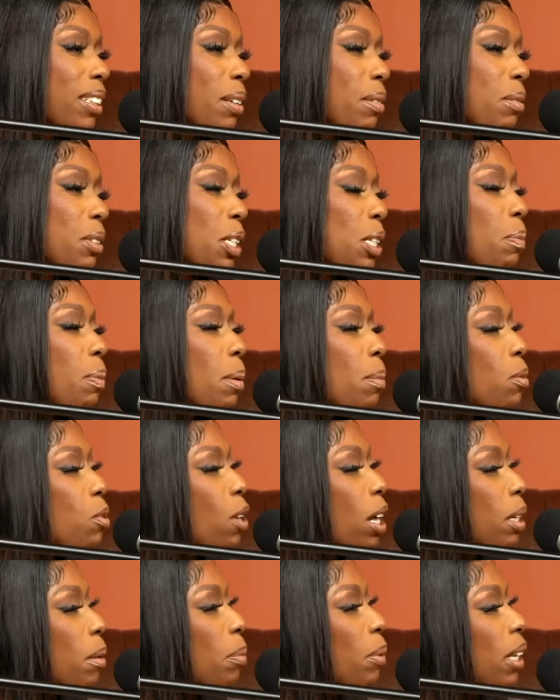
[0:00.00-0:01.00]
Just people
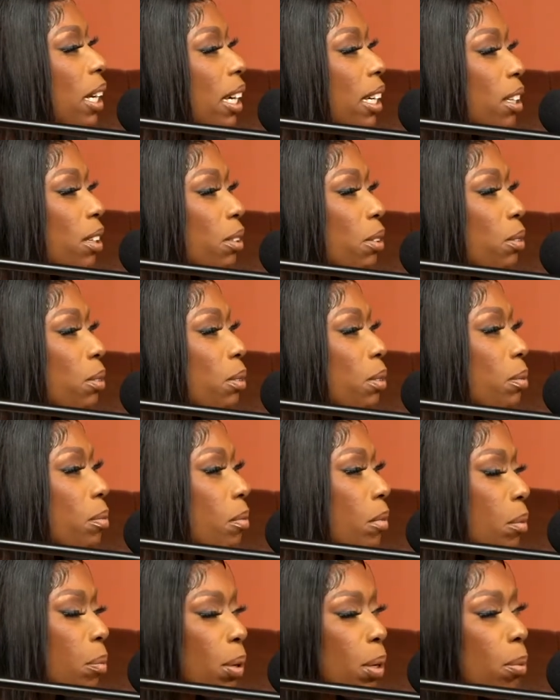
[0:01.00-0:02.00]
trying to play you,
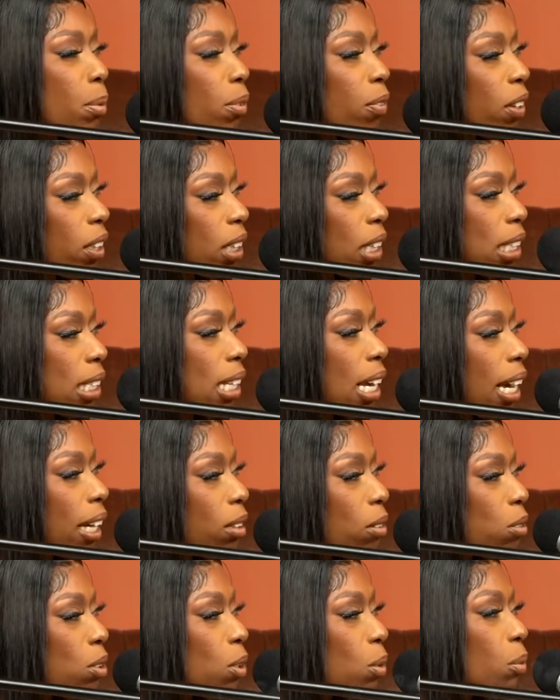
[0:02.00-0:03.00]
people feeling
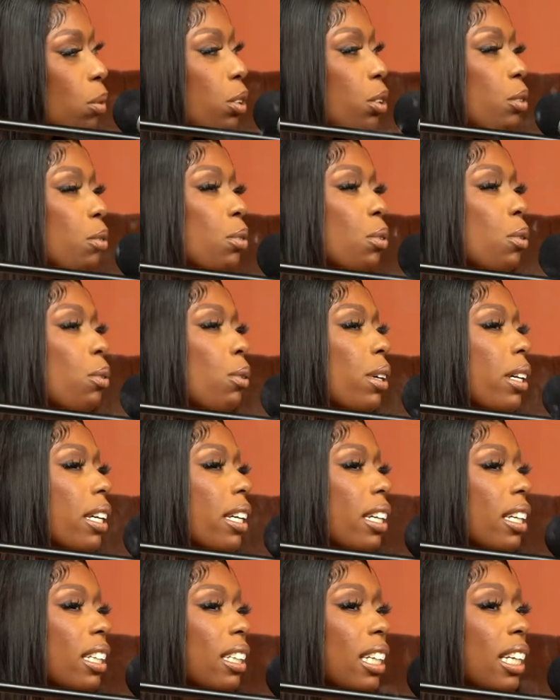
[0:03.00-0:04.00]
entitled to what you're
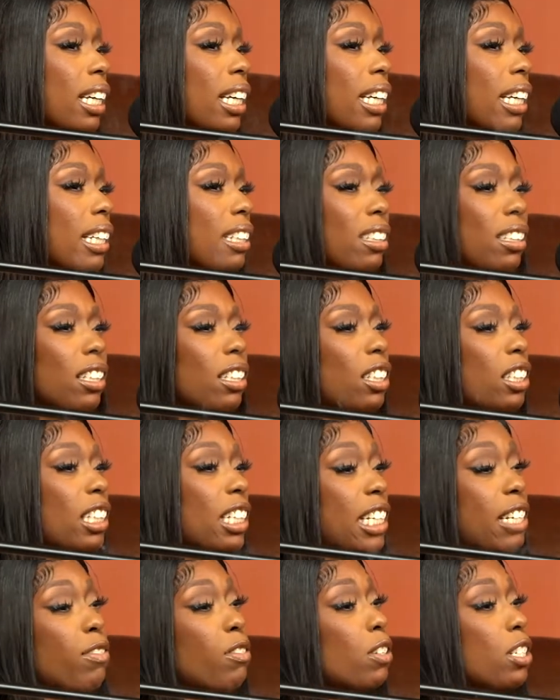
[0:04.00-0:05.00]
doing,
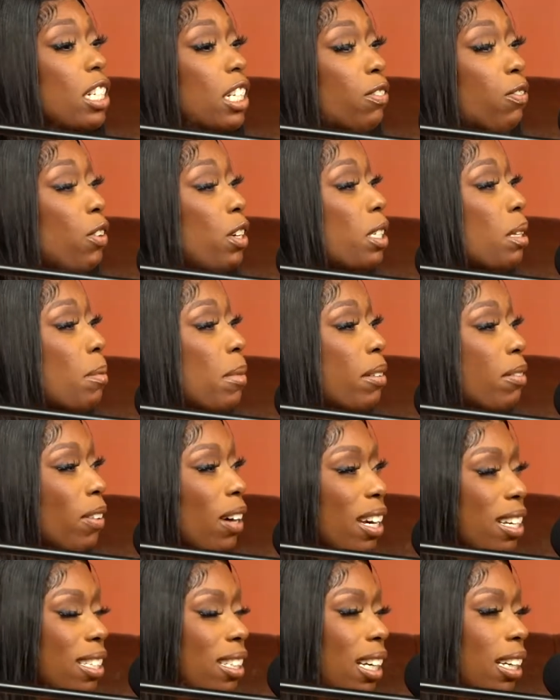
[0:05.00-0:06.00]
even just for some
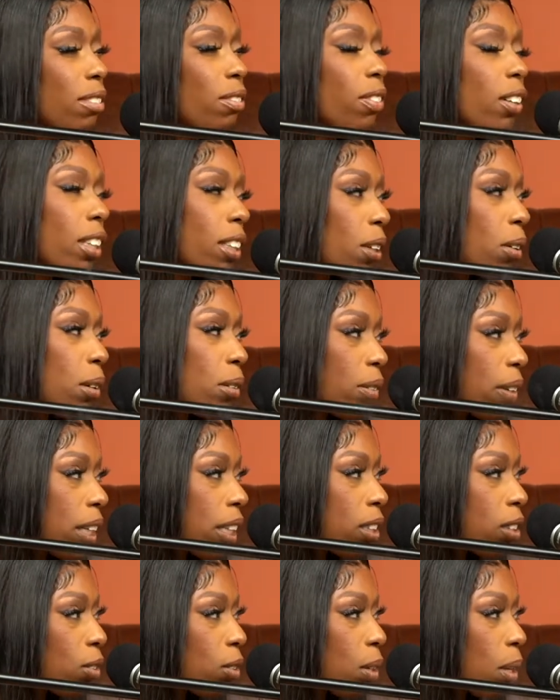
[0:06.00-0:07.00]
advice, like, fuck your
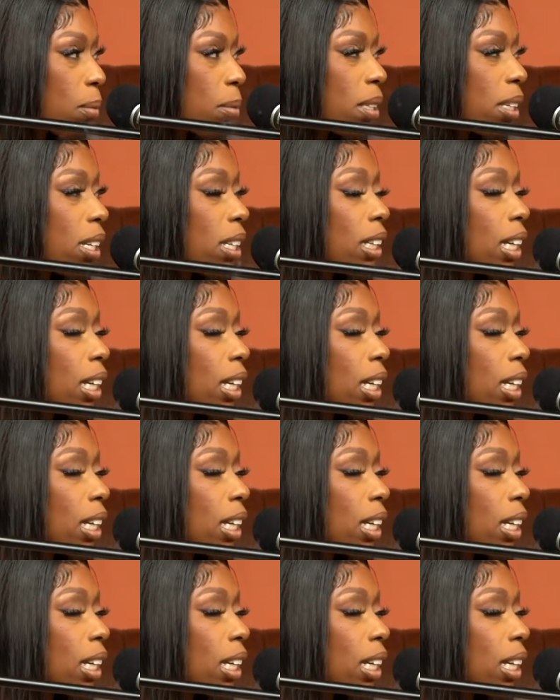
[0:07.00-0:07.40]
advice. You know what I'm saying?